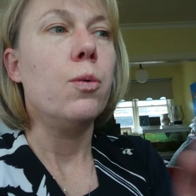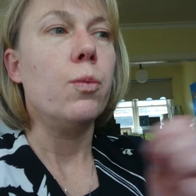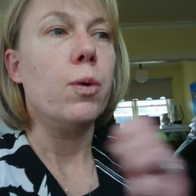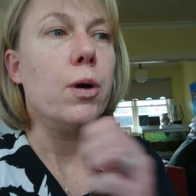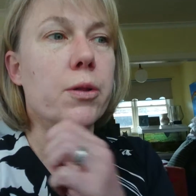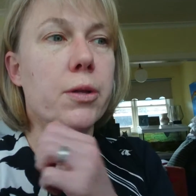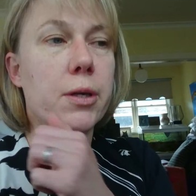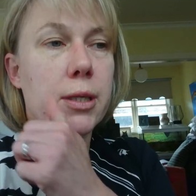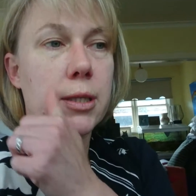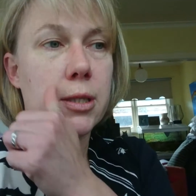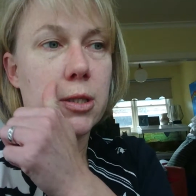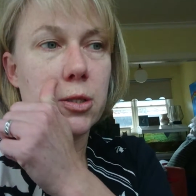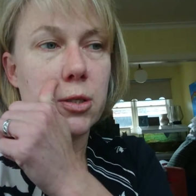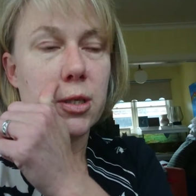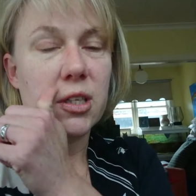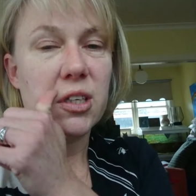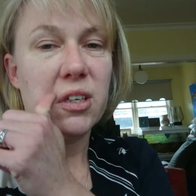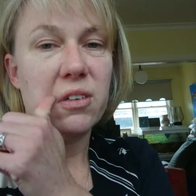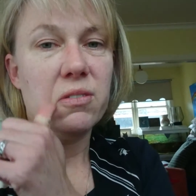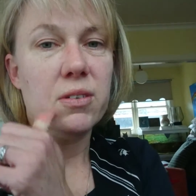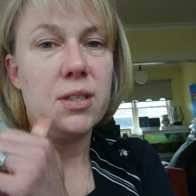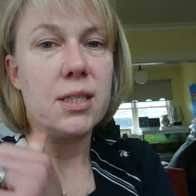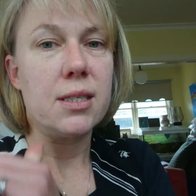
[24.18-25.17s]
While the
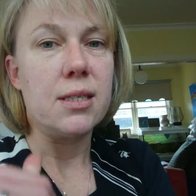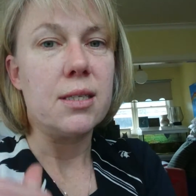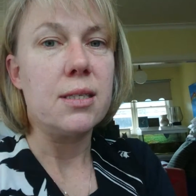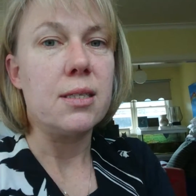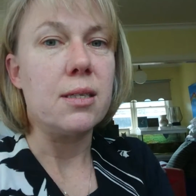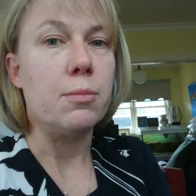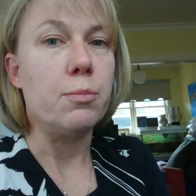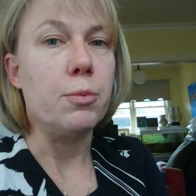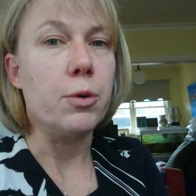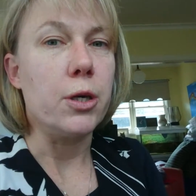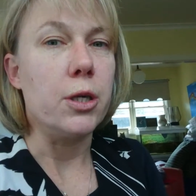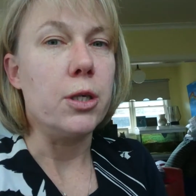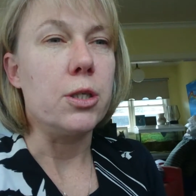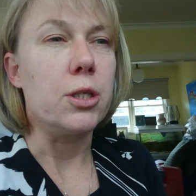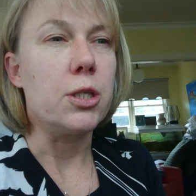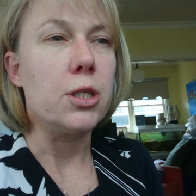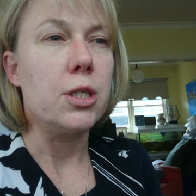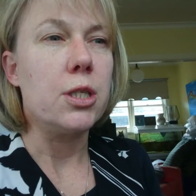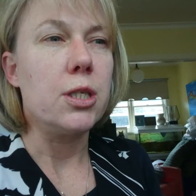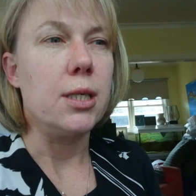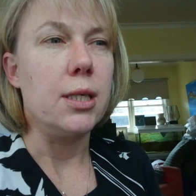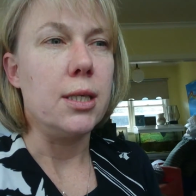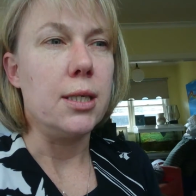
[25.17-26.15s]
constructivist
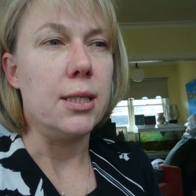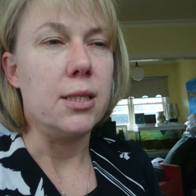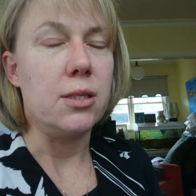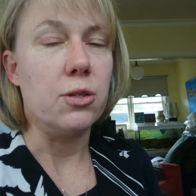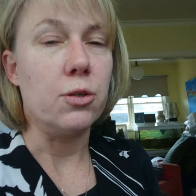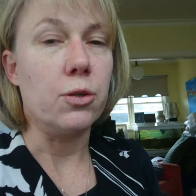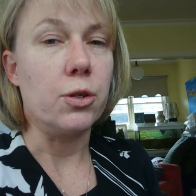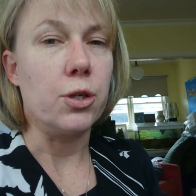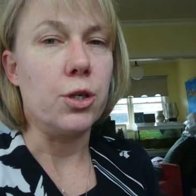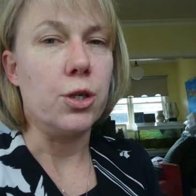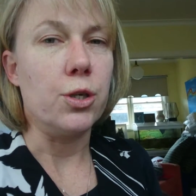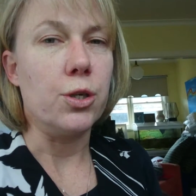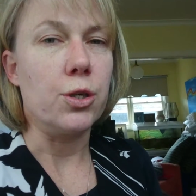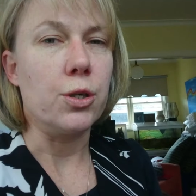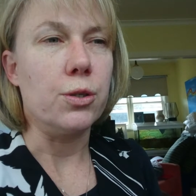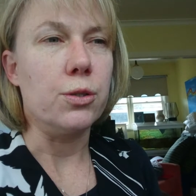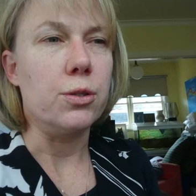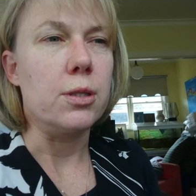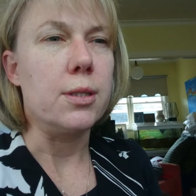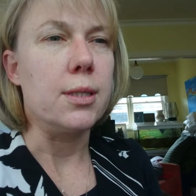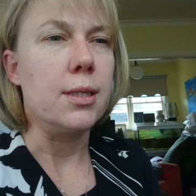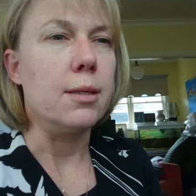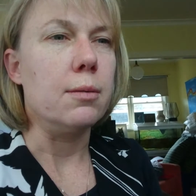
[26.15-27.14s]
approach is not a new
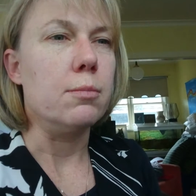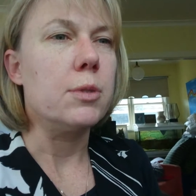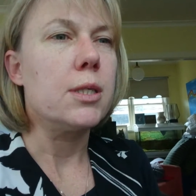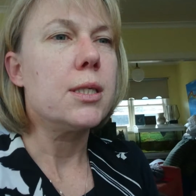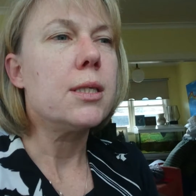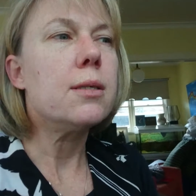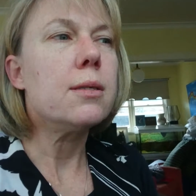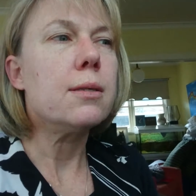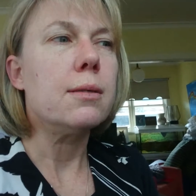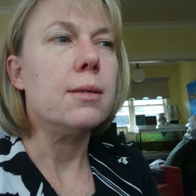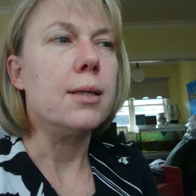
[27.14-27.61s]
concept